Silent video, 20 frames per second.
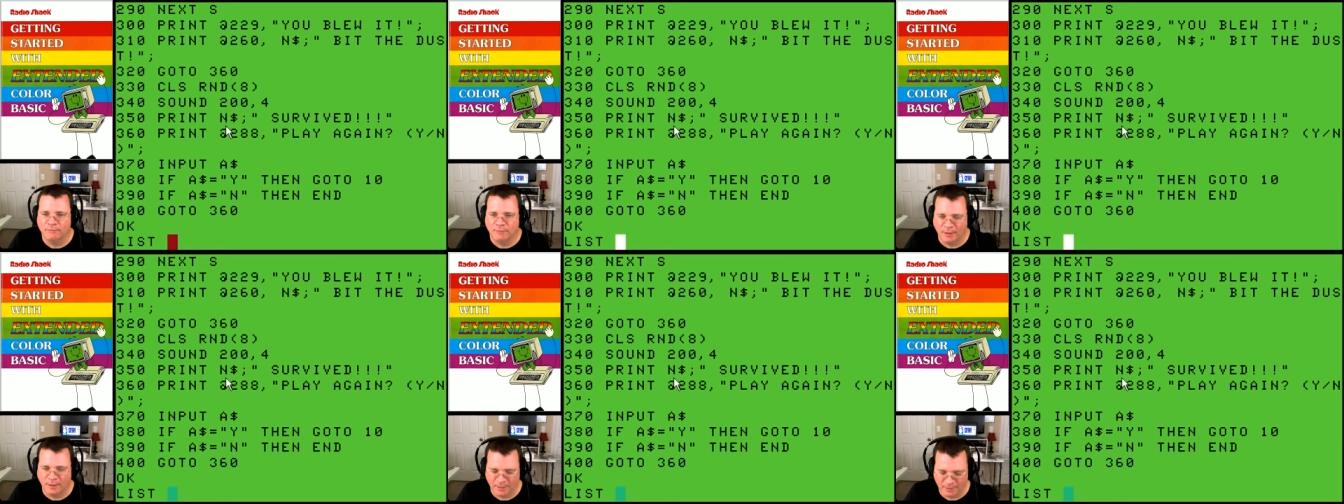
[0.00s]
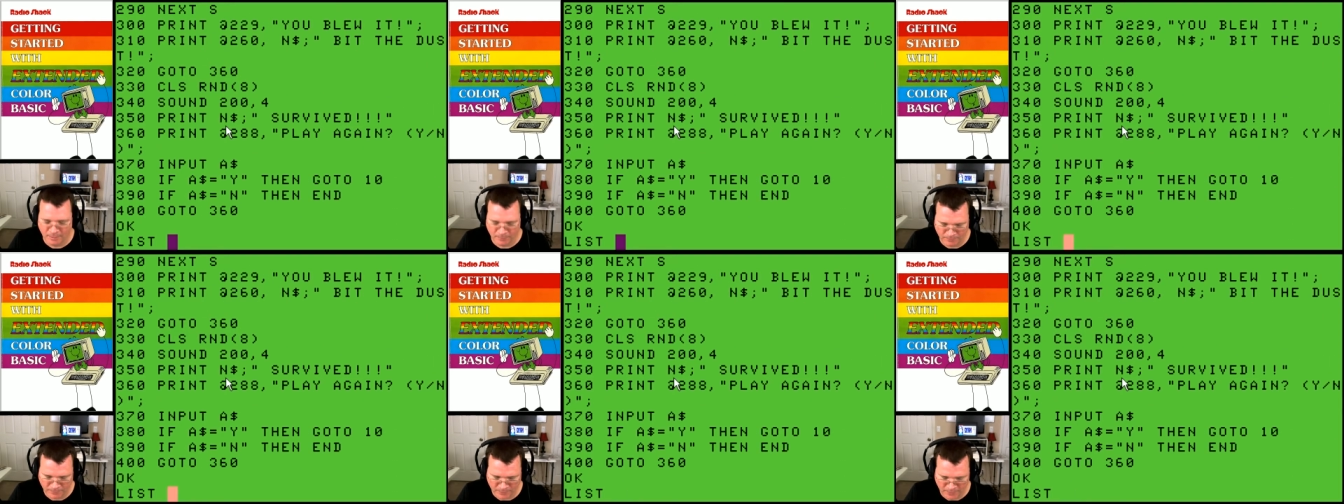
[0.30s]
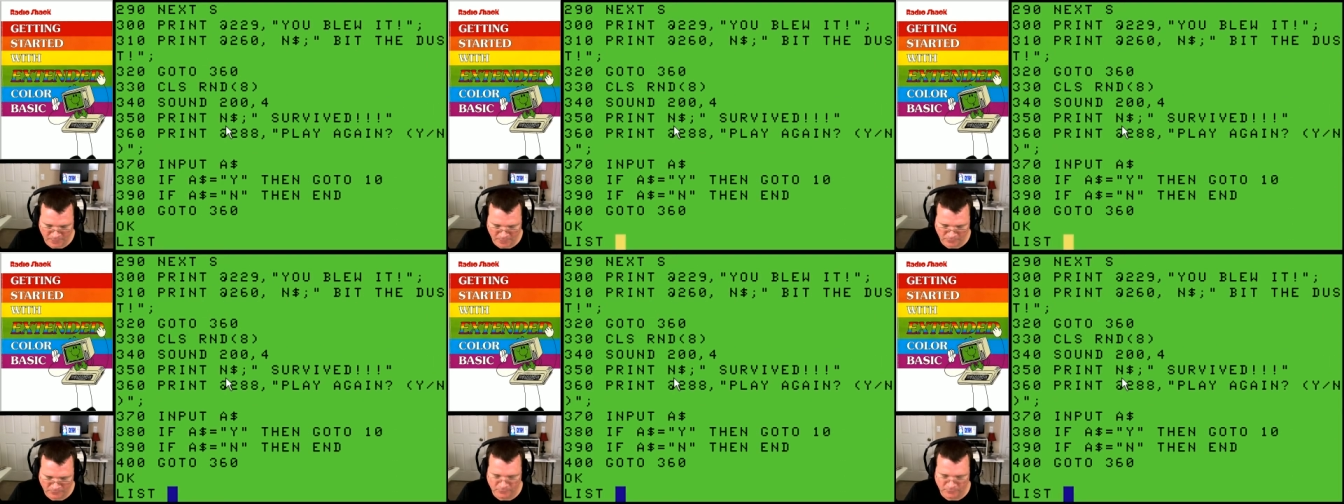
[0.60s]
um,
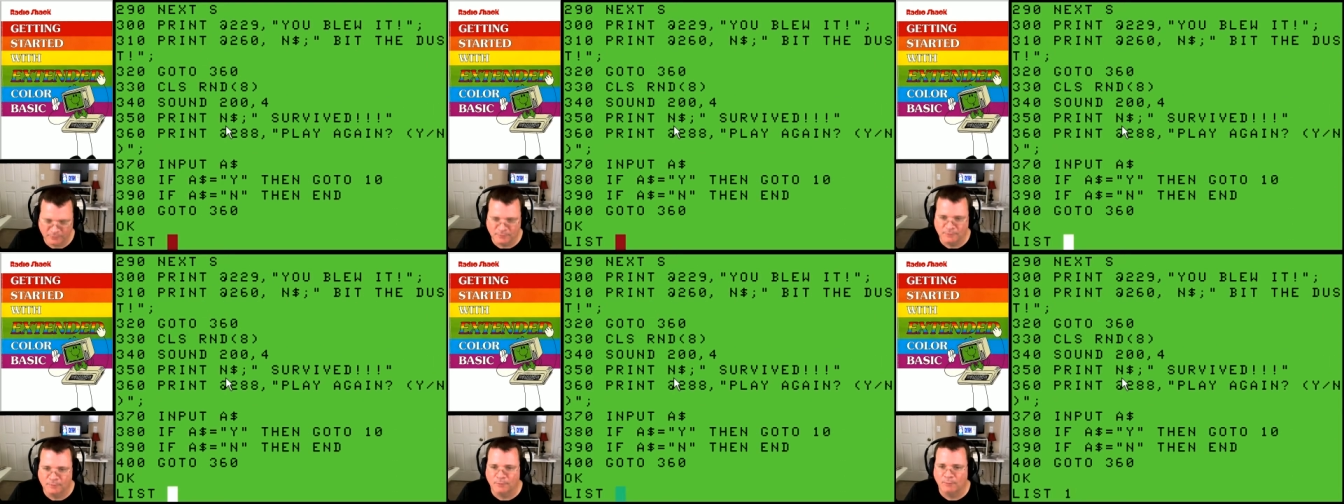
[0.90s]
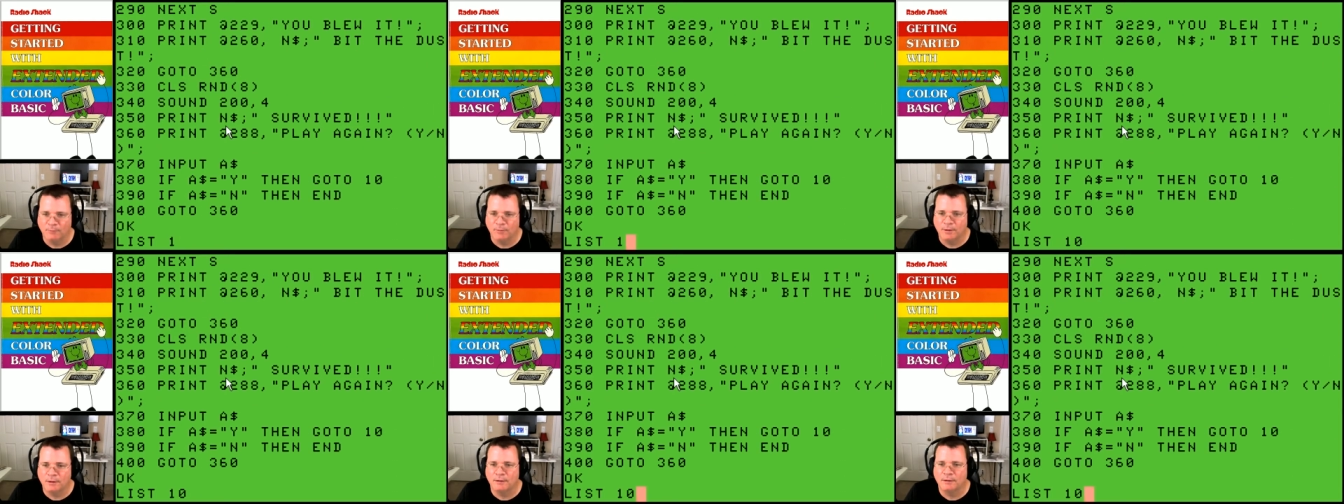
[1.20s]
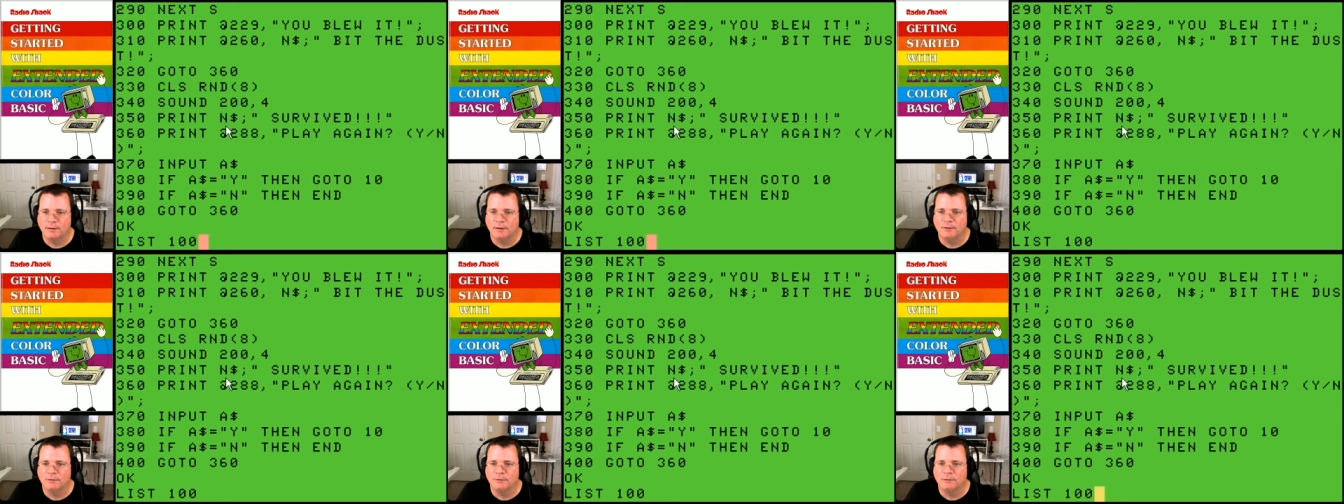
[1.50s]
list
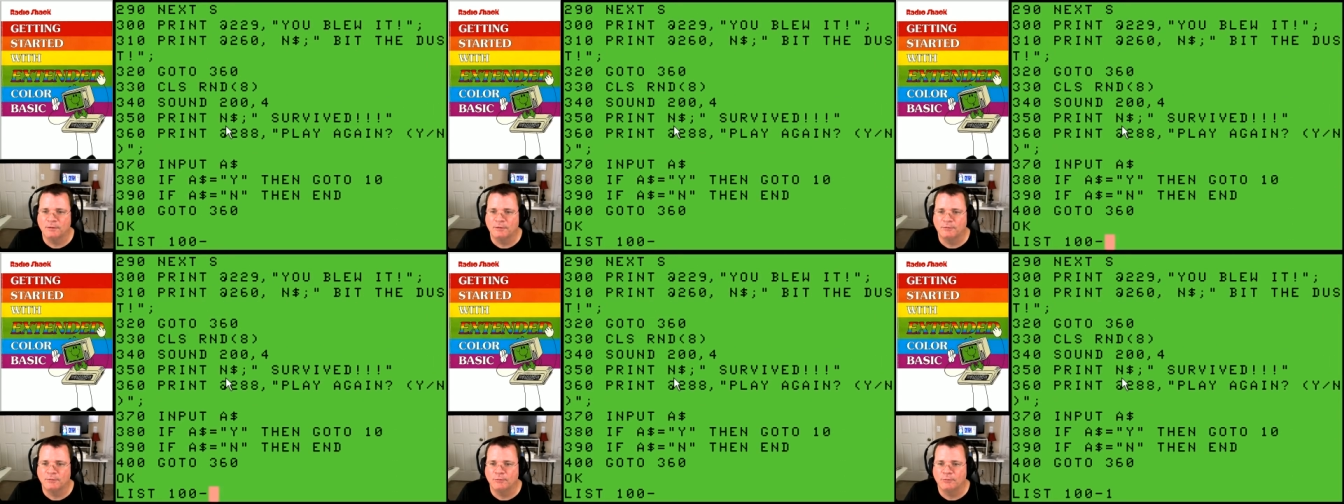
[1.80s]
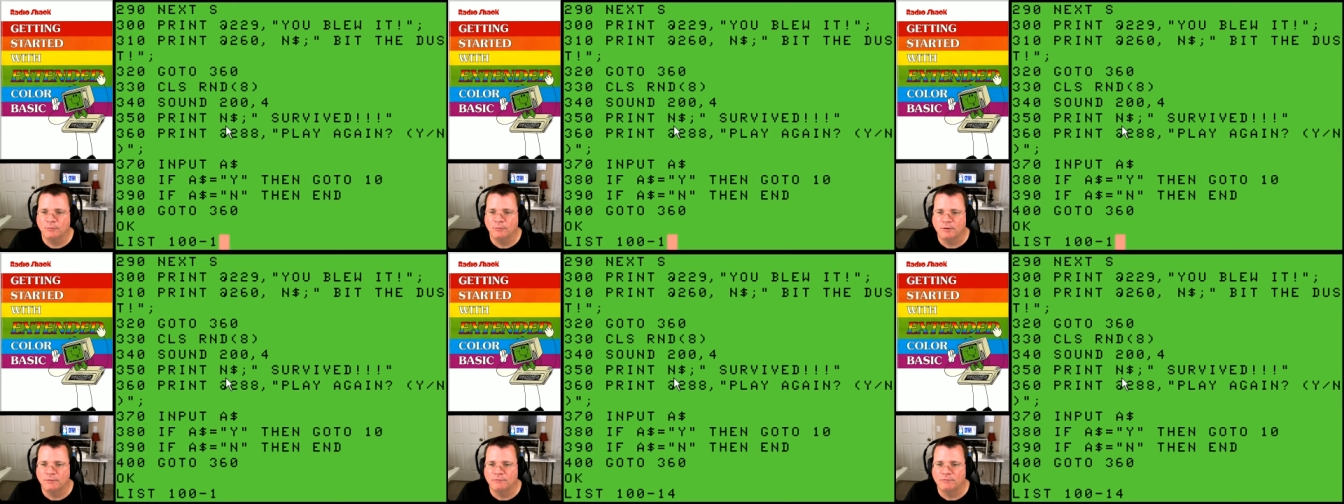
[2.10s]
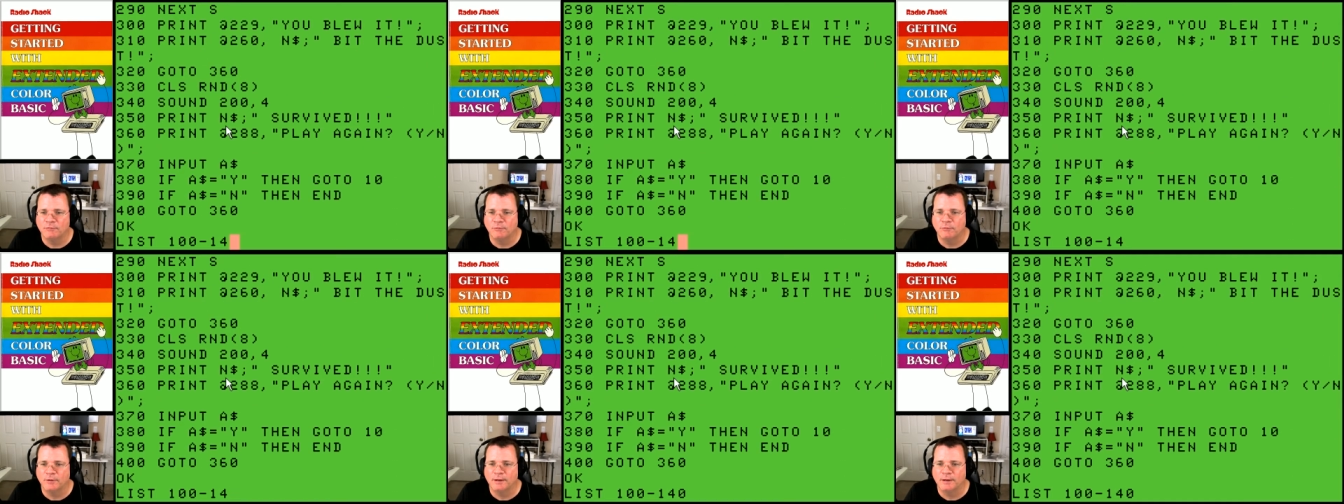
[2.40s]
100 through
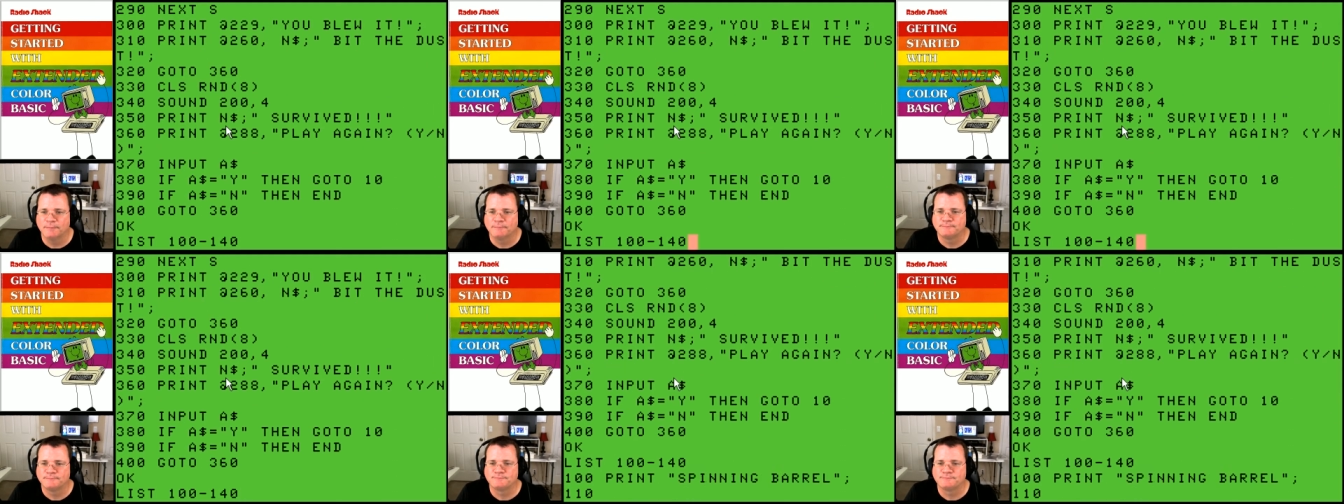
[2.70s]
140.